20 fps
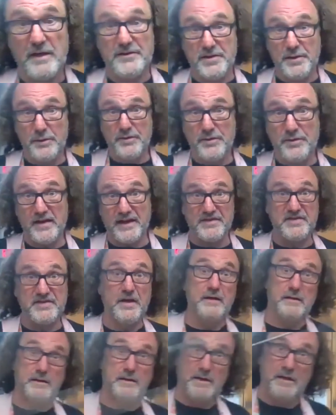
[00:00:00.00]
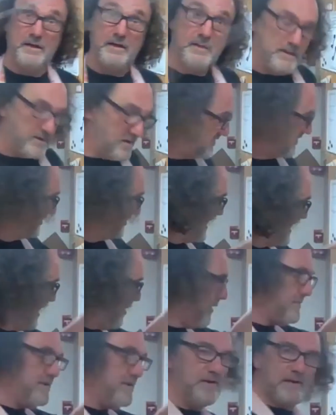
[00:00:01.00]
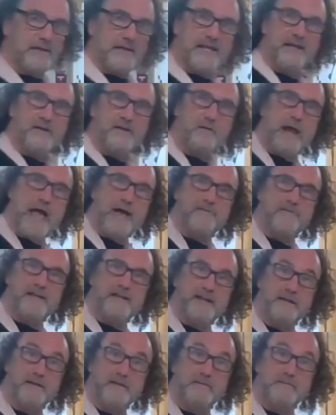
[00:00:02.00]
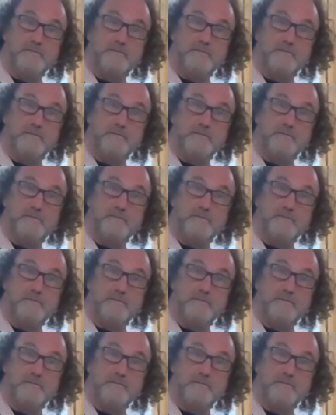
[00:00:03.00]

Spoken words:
2 things. You see how I'm letting gravity